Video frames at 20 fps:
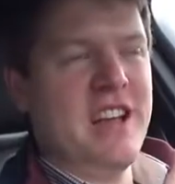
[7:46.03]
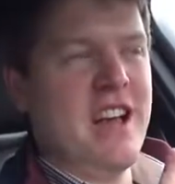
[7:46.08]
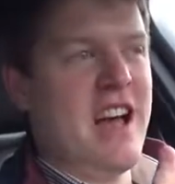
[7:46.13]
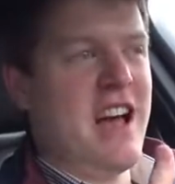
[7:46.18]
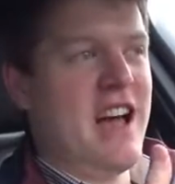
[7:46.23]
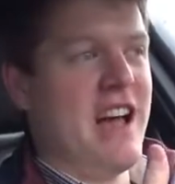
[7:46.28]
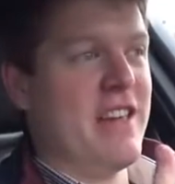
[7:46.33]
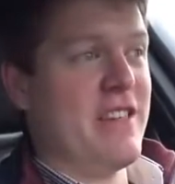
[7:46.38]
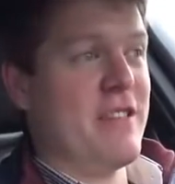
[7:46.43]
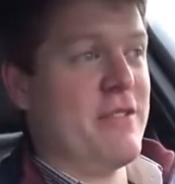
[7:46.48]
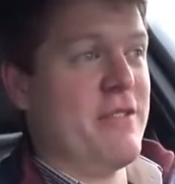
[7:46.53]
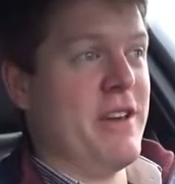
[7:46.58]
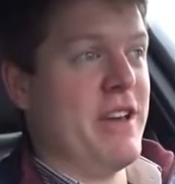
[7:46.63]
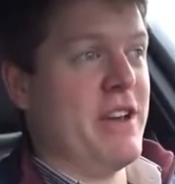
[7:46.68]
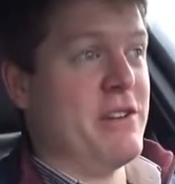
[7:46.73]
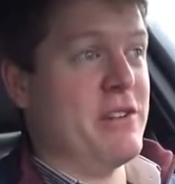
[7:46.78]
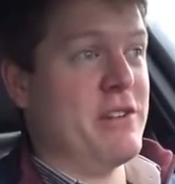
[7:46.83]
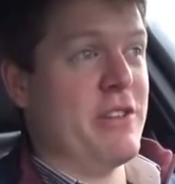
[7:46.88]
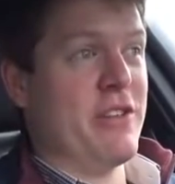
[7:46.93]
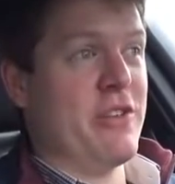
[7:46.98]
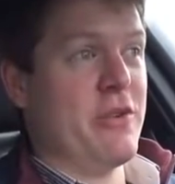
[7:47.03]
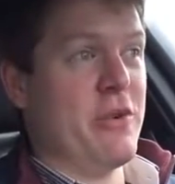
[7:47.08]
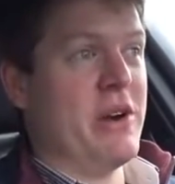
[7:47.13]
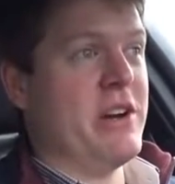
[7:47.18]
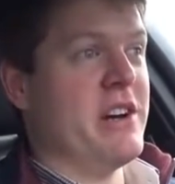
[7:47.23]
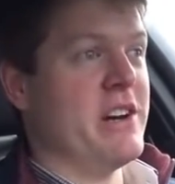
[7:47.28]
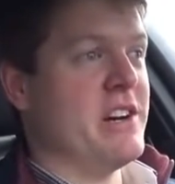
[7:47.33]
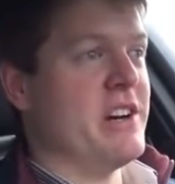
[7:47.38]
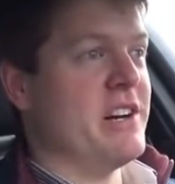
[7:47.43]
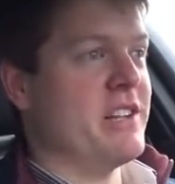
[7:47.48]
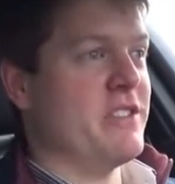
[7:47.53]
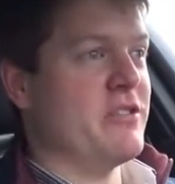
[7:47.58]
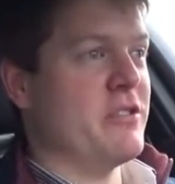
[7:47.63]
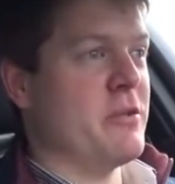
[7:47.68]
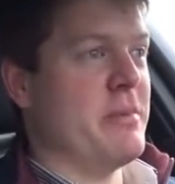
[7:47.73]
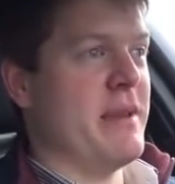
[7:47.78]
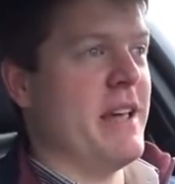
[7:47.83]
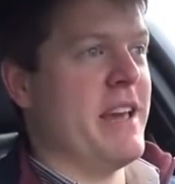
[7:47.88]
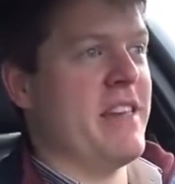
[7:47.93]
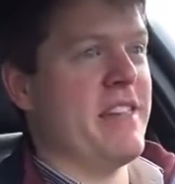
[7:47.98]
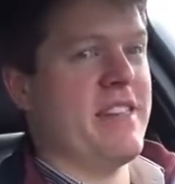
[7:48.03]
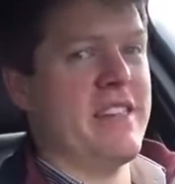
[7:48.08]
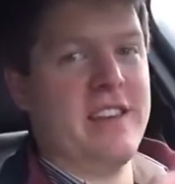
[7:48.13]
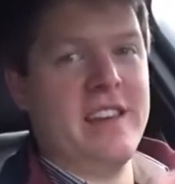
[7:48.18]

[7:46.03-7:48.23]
as a vehicle that's quite hard to replace.